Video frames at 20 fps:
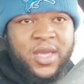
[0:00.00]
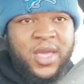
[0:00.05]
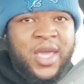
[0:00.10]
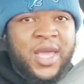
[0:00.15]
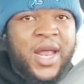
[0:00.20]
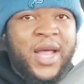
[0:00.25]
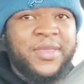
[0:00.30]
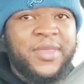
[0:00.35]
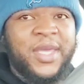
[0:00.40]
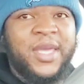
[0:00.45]

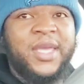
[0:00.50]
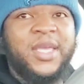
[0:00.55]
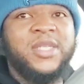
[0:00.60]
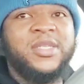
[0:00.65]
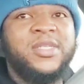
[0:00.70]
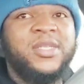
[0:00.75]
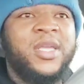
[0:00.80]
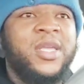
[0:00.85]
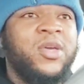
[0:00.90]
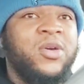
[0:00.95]
And I think he
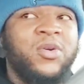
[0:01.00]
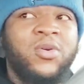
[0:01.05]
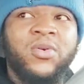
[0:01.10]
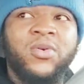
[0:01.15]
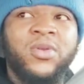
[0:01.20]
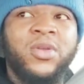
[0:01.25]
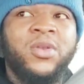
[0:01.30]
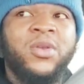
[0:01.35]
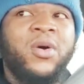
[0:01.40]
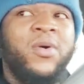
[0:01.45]

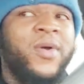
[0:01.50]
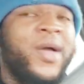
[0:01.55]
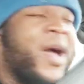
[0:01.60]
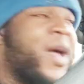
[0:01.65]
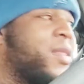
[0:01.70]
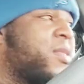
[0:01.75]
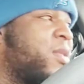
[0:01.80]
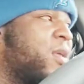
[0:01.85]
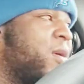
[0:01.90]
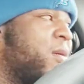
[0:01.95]
still, you know,
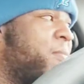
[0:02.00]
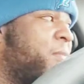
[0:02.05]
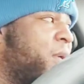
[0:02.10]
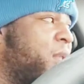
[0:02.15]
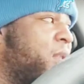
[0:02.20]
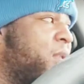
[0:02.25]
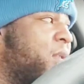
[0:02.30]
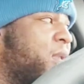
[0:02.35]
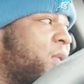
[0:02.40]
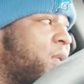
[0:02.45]
got the
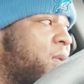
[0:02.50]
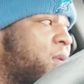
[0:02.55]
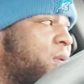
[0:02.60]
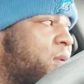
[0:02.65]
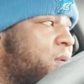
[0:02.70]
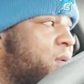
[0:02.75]
ability.